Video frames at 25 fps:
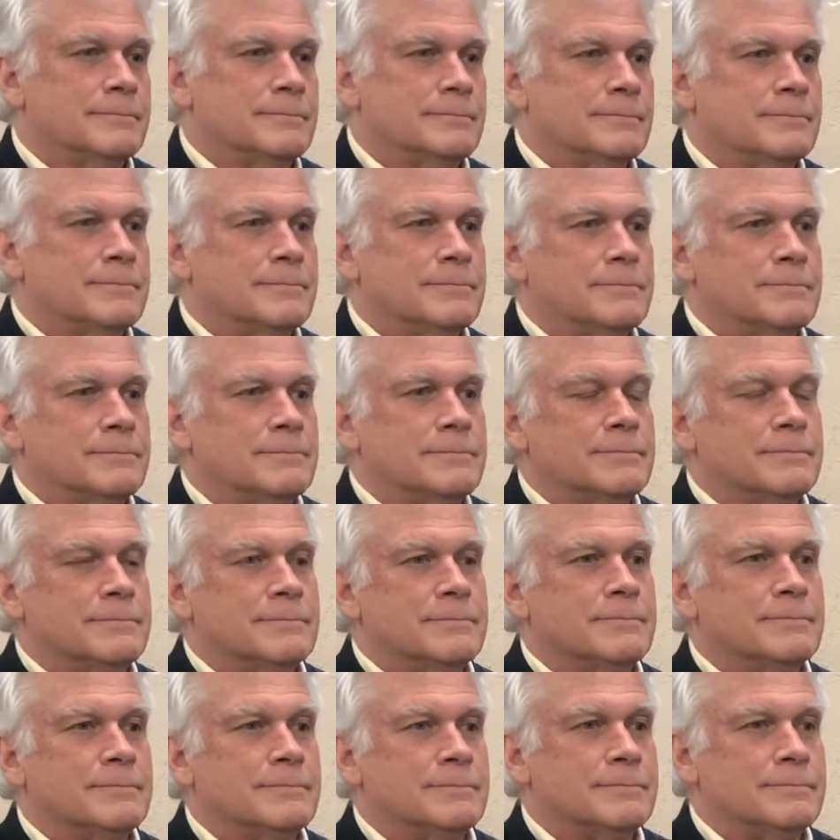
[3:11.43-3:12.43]

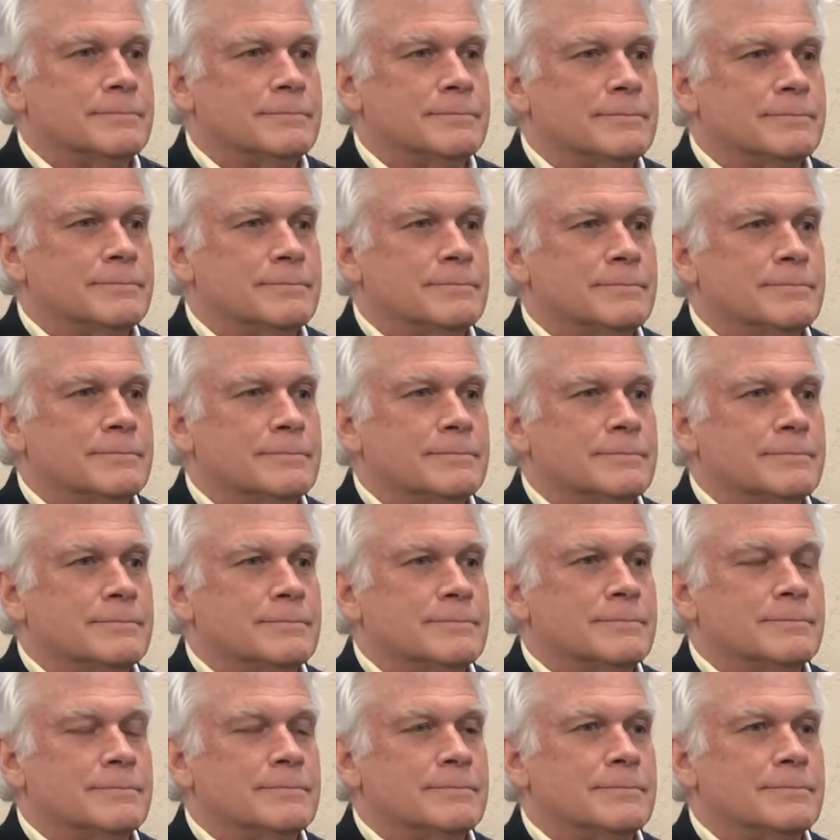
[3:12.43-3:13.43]

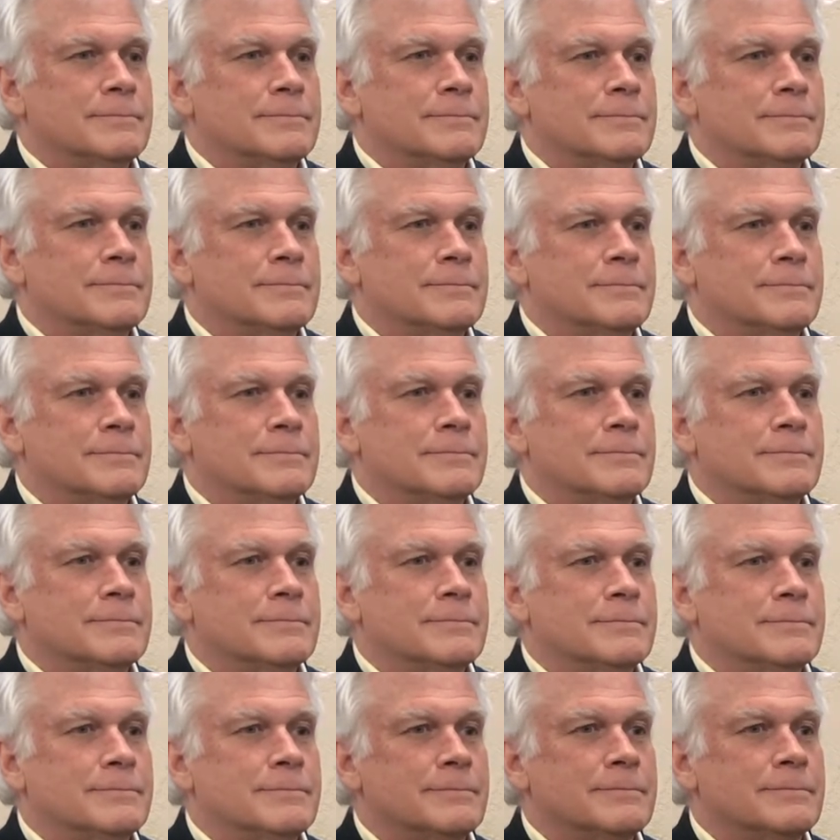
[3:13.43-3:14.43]

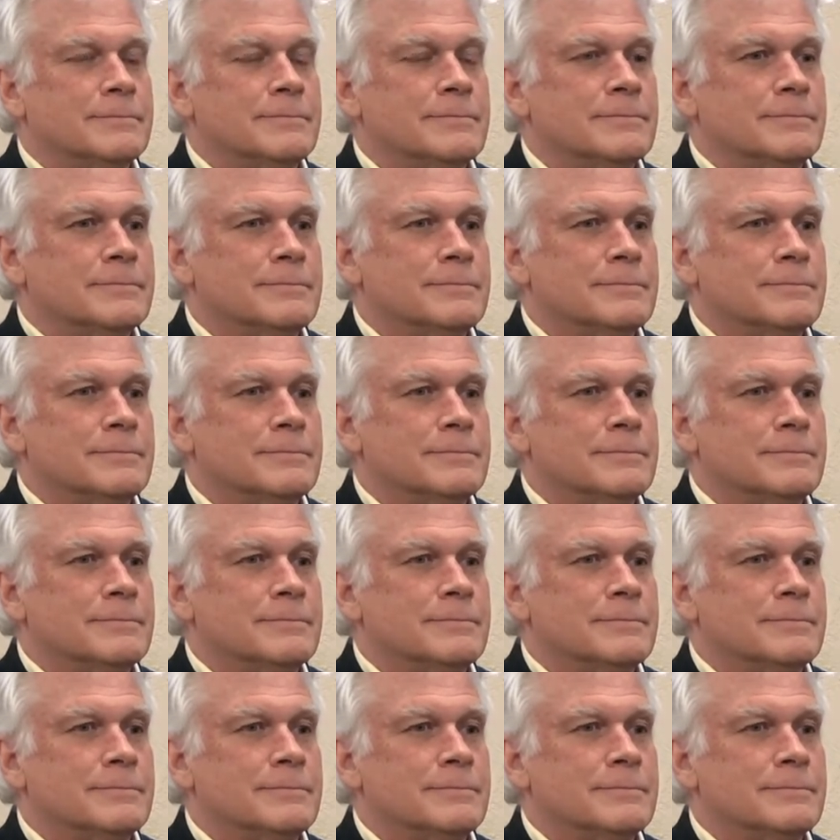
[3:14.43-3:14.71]
No words are spoken by the person on screen.